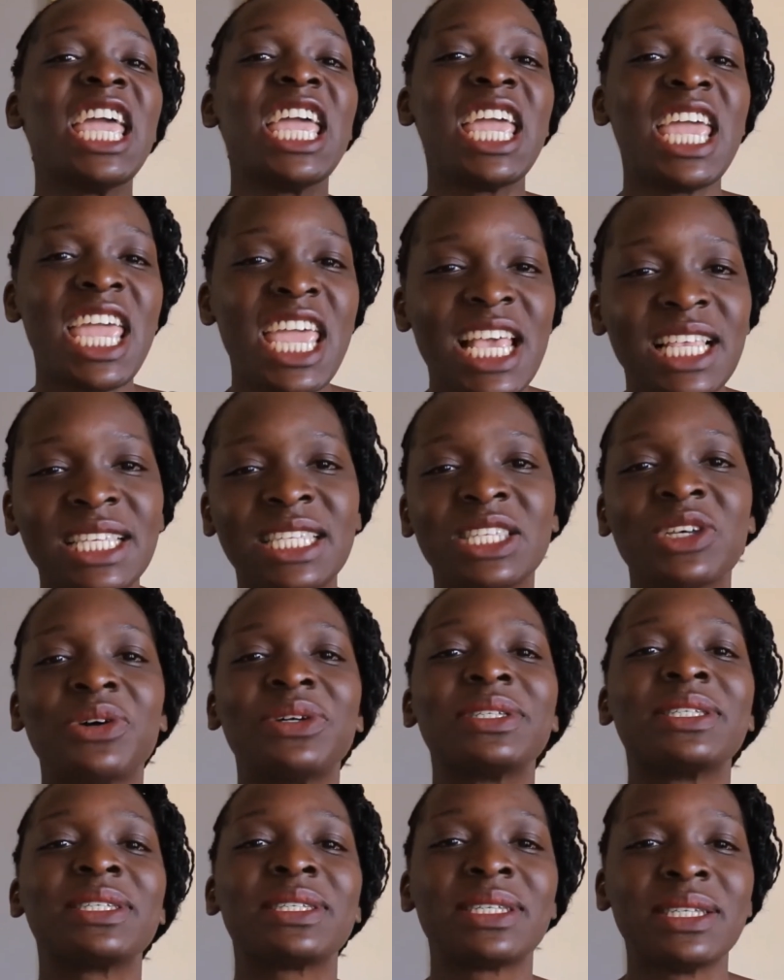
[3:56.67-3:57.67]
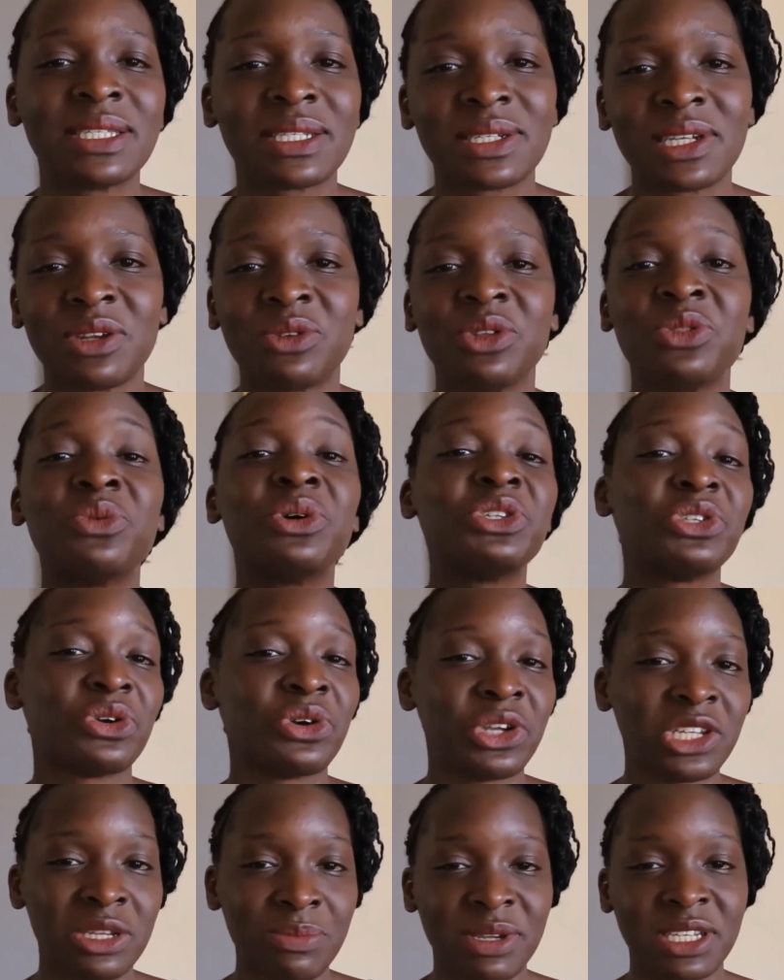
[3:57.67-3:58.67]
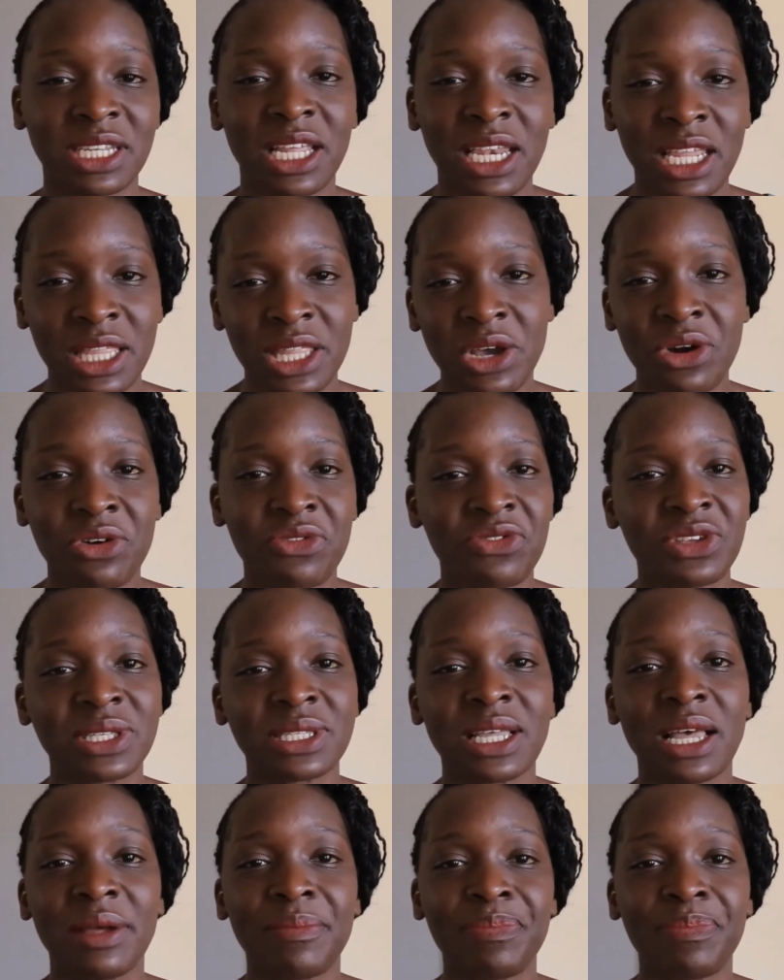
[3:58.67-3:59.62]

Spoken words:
is consistent with what you're going to be telling the officer.